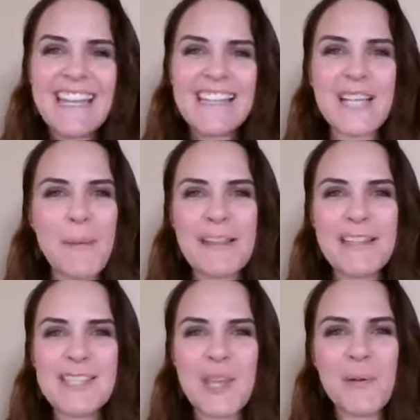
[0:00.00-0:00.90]
It's
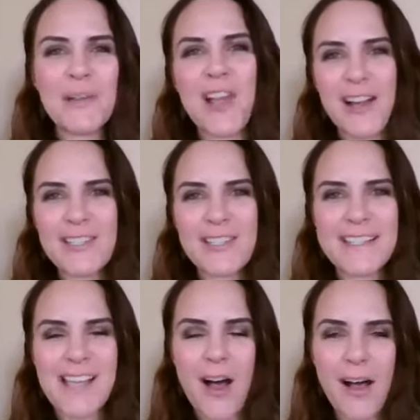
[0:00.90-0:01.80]
coming to you. It
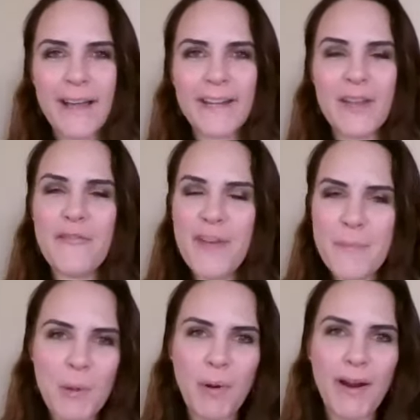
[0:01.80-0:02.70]
launches on
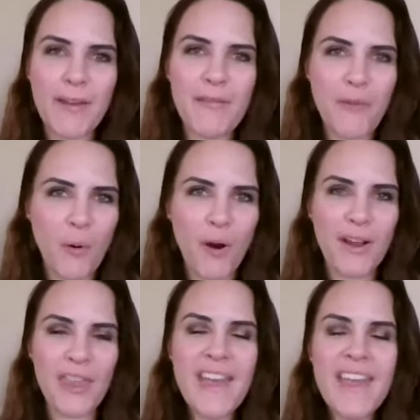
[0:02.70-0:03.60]
February 4th.